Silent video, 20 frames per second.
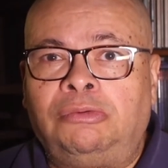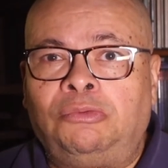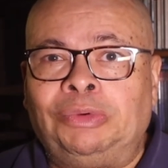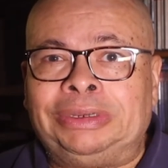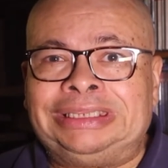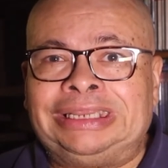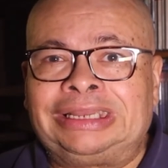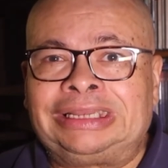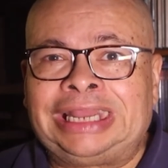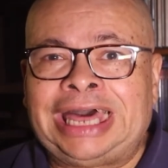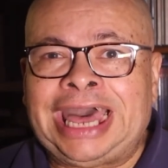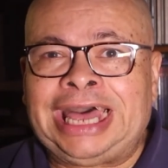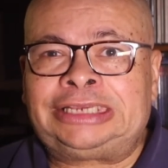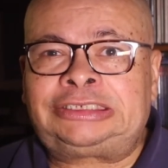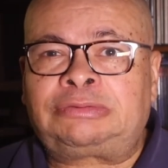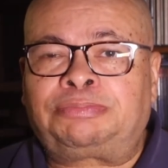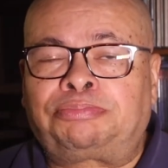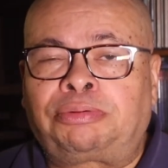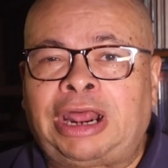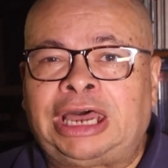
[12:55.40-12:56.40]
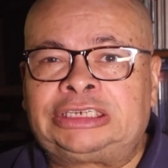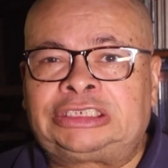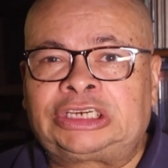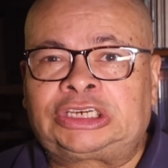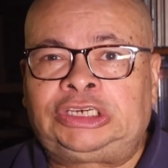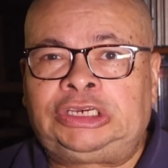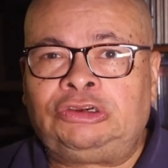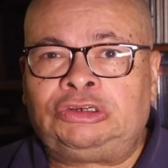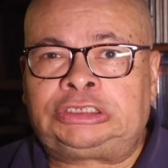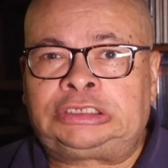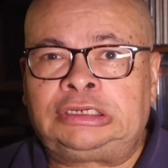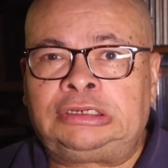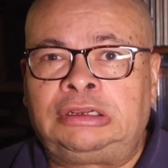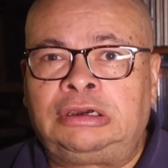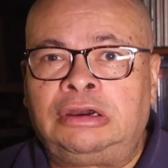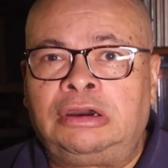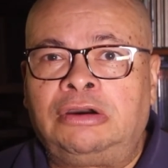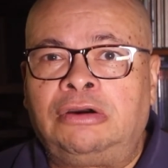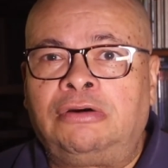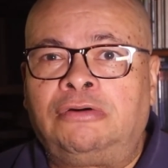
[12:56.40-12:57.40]
when the last prosecution
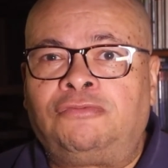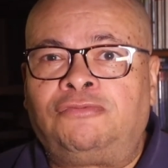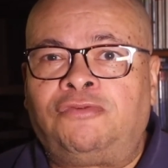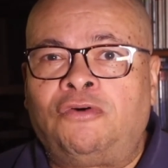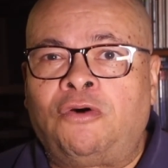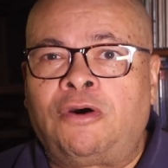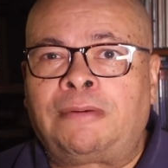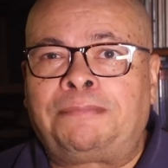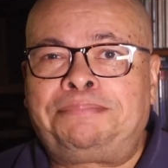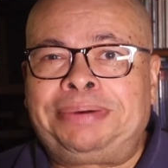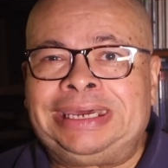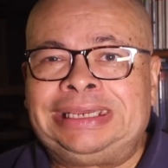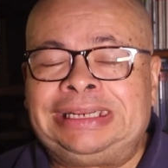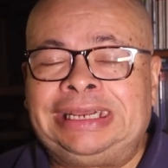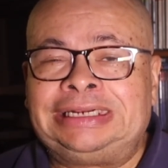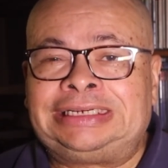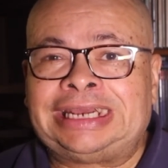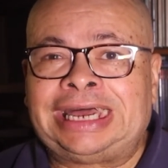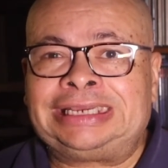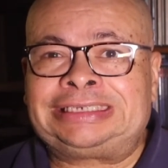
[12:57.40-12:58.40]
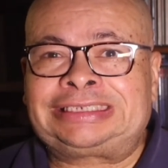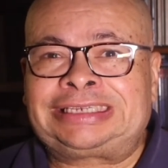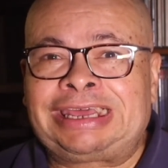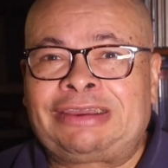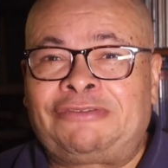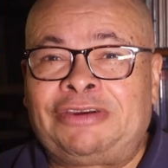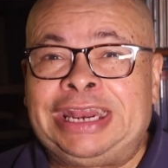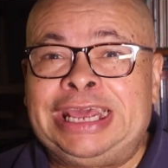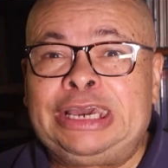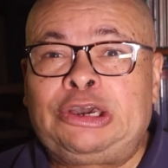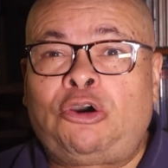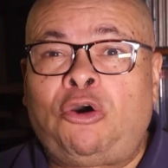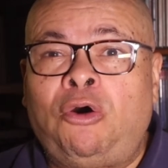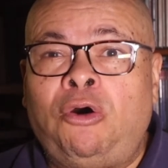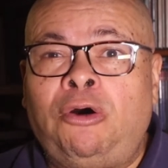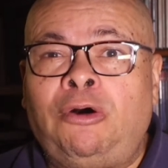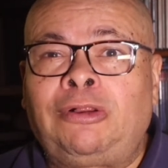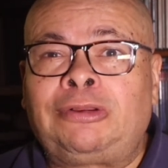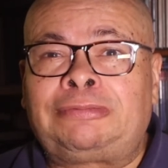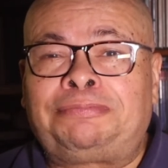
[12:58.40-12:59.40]
for peonage as slavery. He
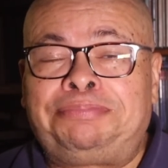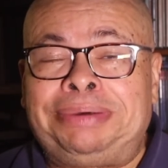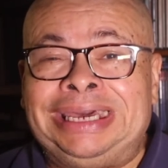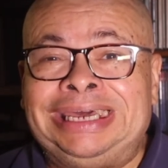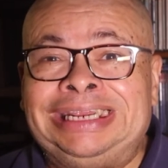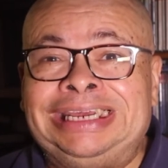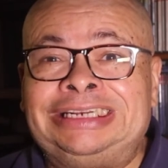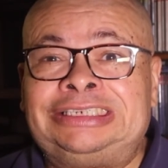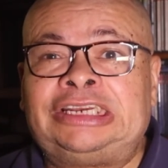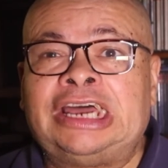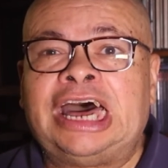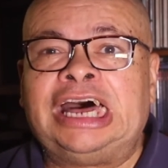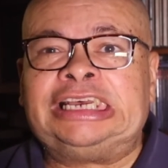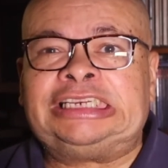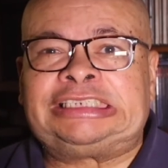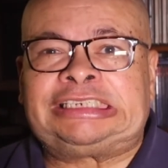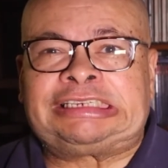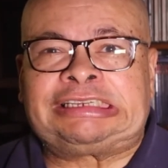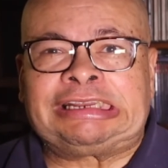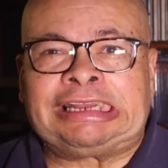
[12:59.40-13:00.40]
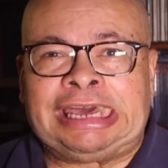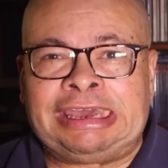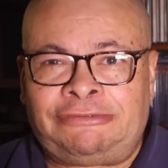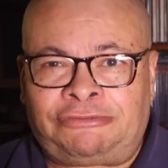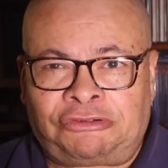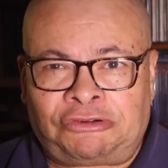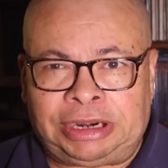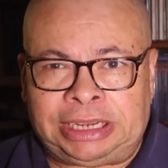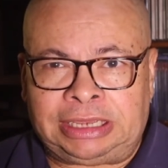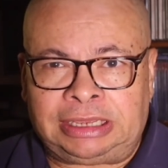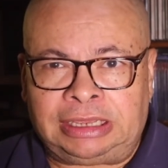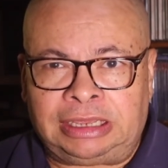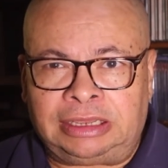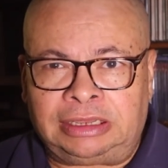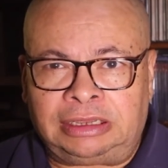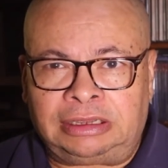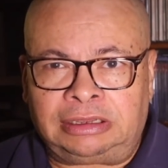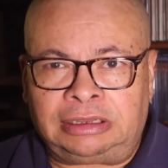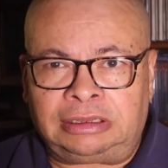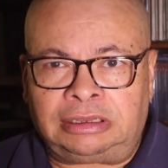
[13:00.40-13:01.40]
called peonage slavery.
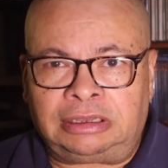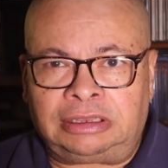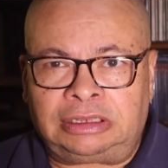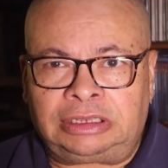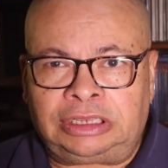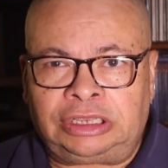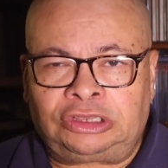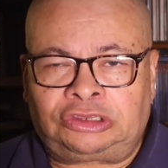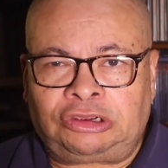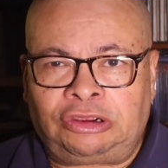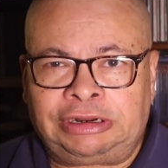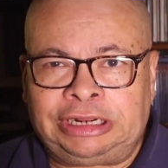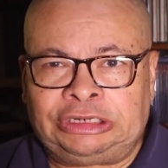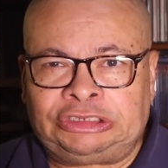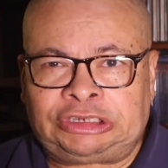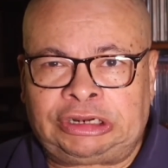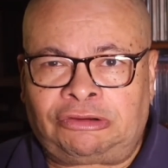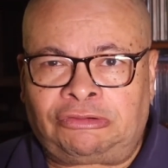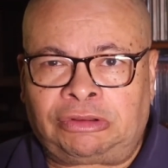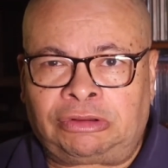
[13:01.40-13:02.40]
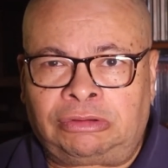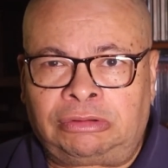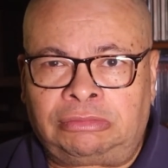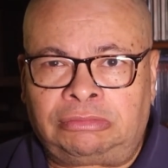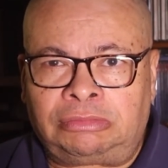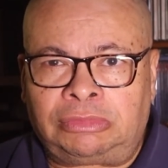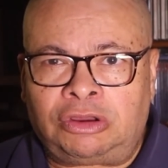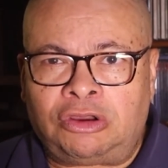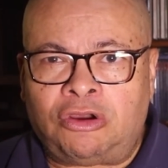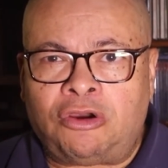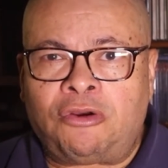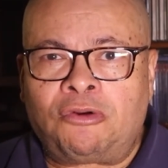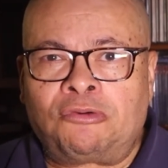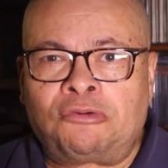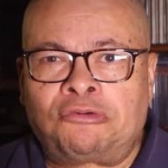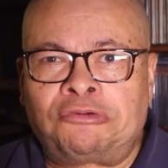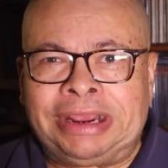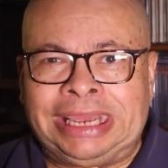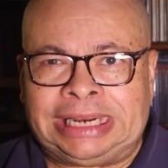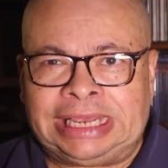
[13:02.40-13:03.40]
The Attorney General.
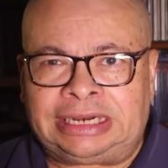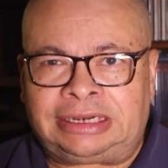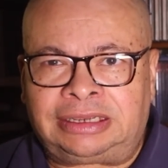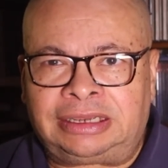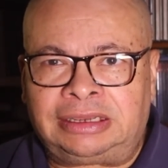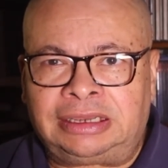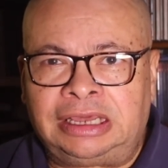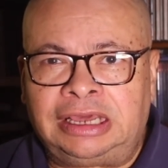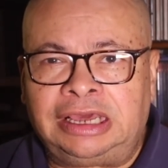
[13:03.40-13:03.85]
Read it.